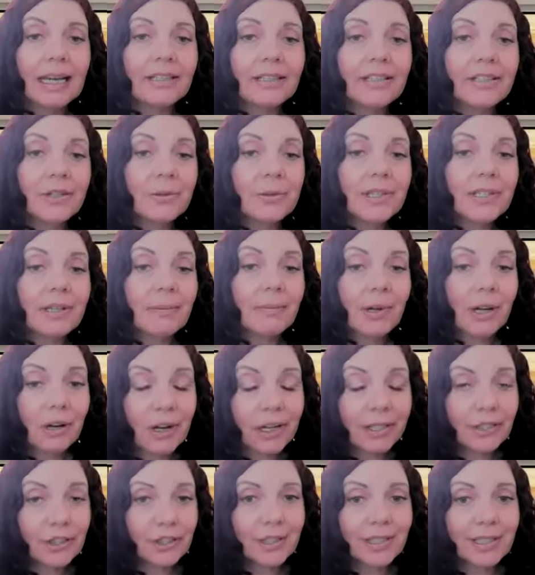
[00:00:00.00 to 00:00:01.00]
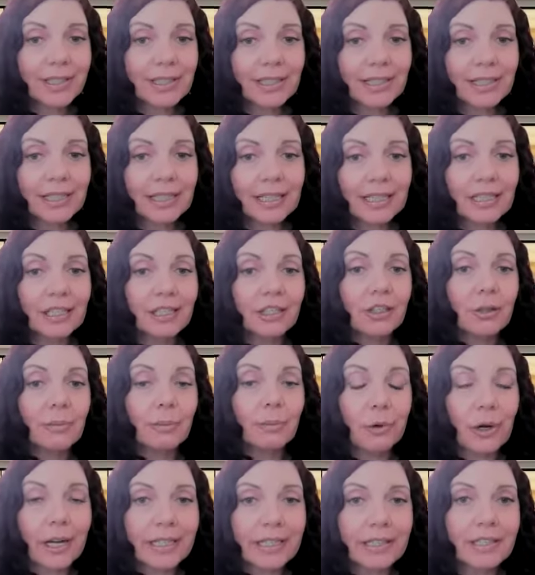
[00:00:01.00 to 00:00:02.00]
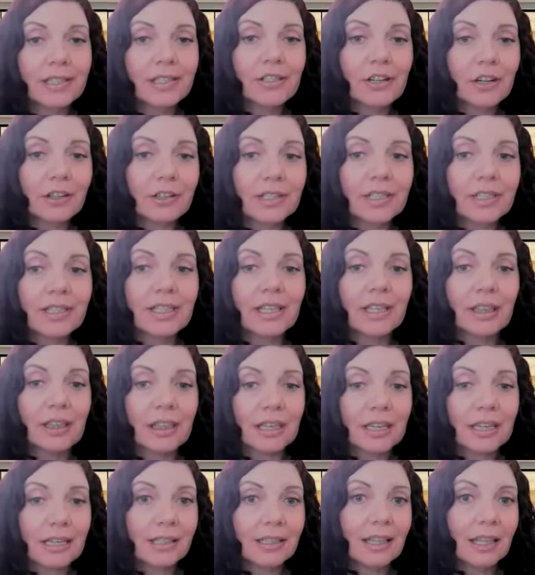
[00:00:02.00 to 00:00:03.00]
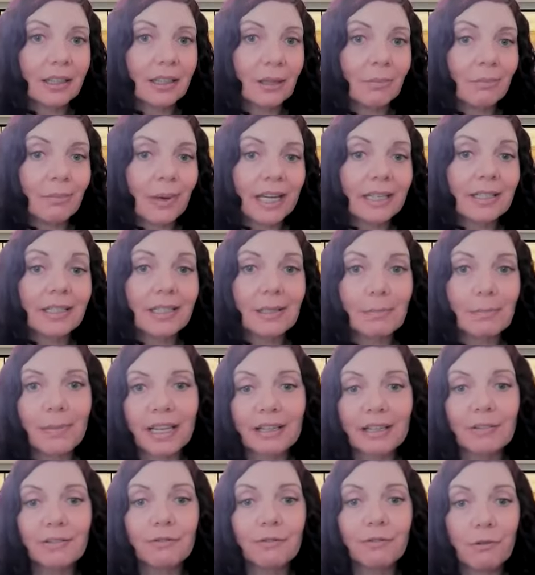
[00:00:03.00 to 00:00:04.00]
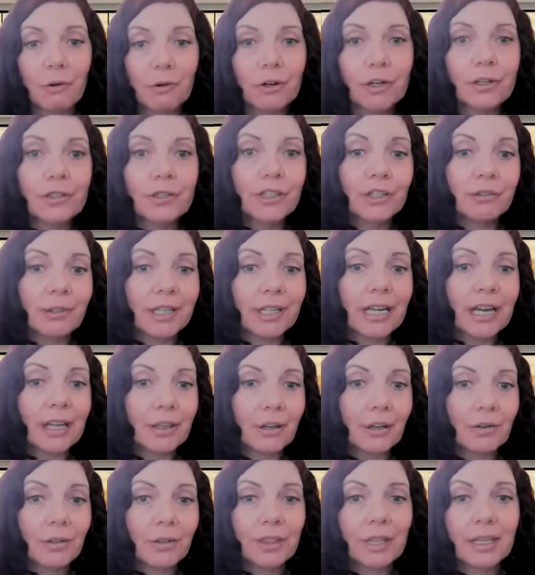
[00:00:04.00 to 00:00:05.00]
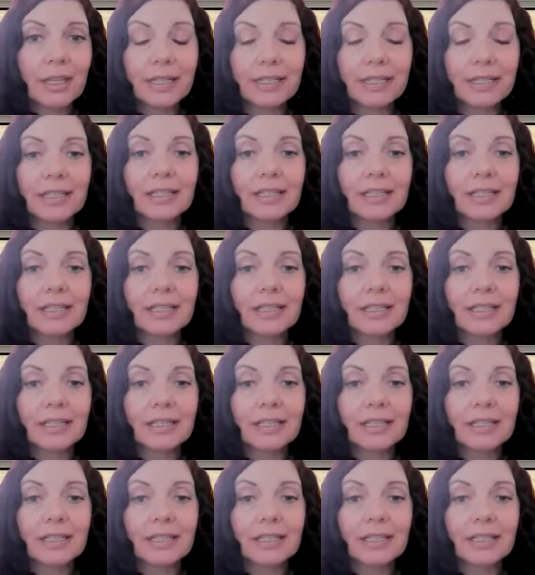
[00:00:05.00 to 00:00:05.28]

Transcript: so subconsciously, your brain starts to think that the bed is meant for doing other